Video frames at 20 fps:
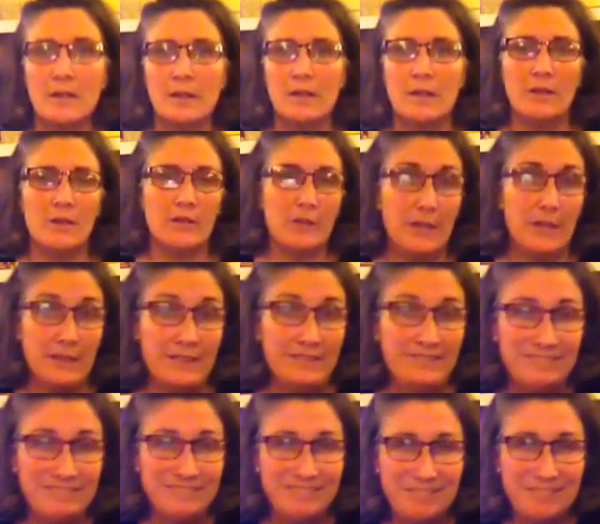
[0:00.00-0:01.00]
Okay,
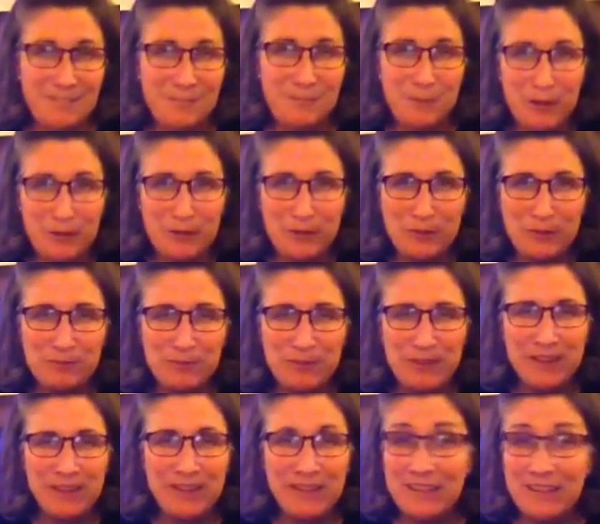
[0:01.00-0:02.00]
welcome.
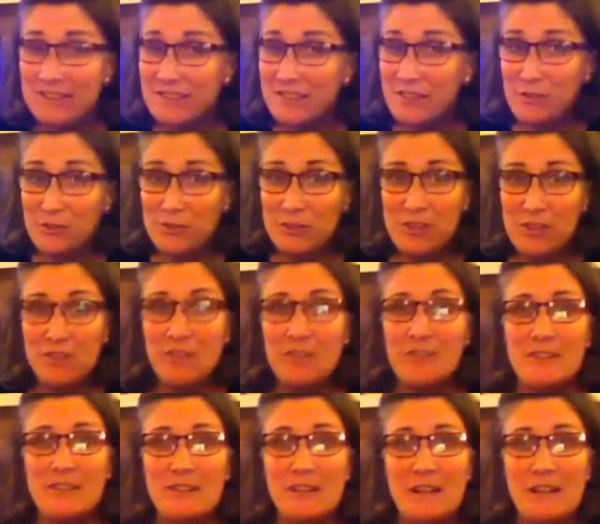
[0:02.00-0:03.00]
It's no
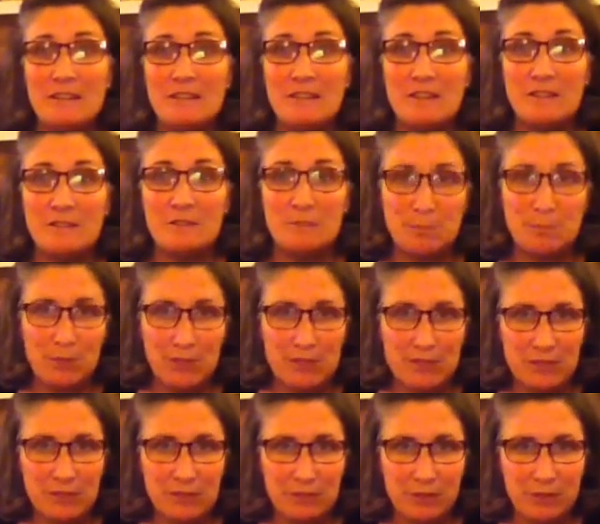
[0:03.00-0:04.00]
secret that I love
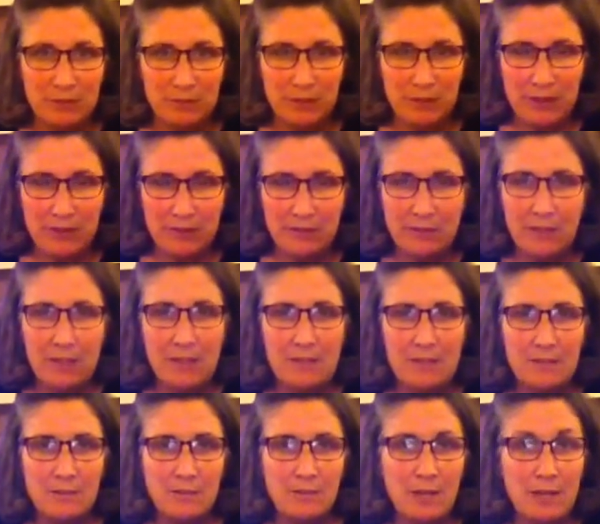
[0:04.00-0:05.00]
Project Runway,
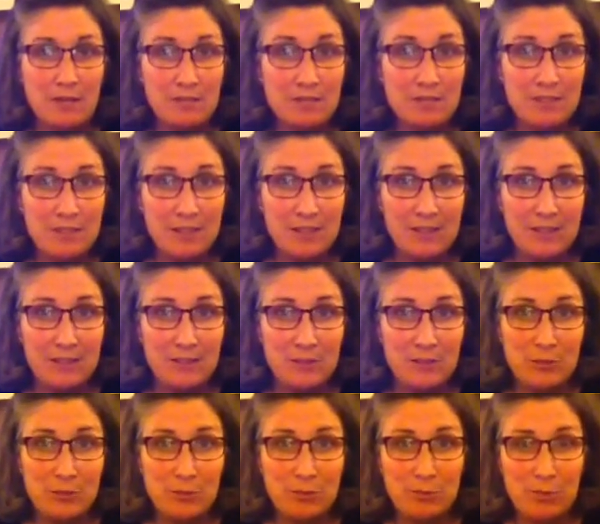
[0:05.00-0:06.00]
so I've decided
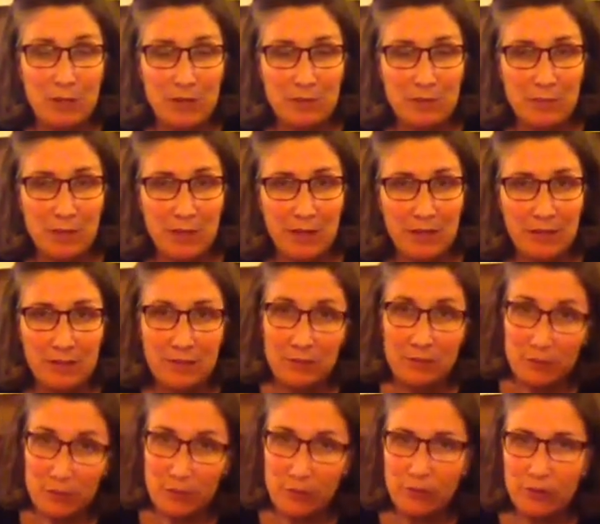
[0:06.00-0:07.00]
to combine my
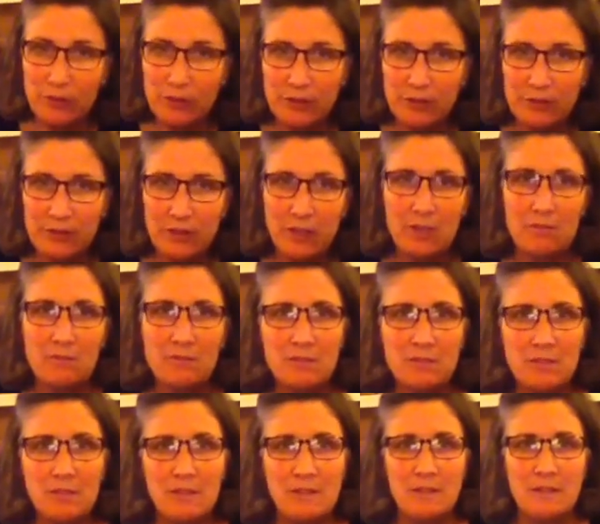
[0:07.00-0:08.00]
two current
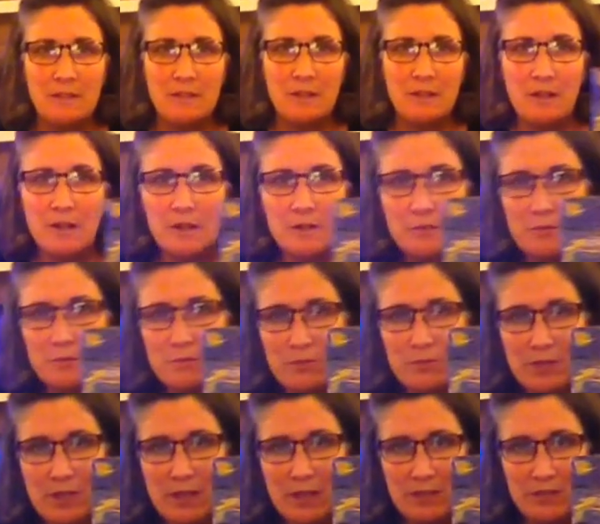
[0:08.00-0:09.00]
loves, Art Through
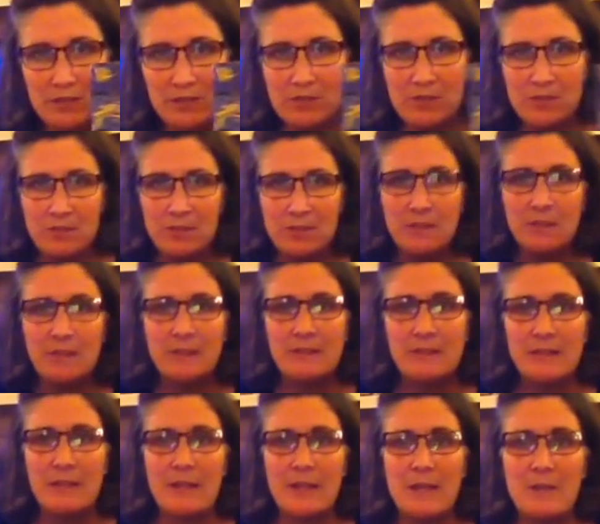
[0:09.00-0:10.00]
the Ages
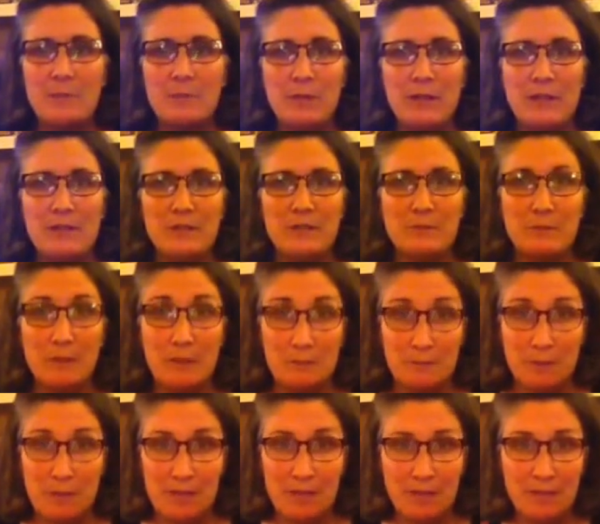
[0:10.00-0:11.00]
and Project
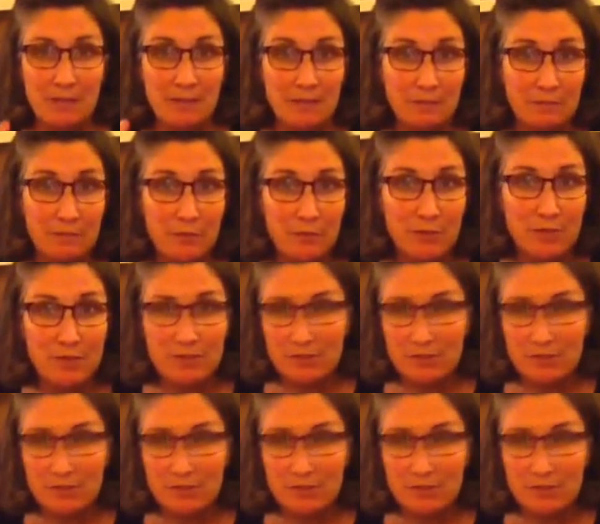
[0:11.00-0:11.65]
Runway, for this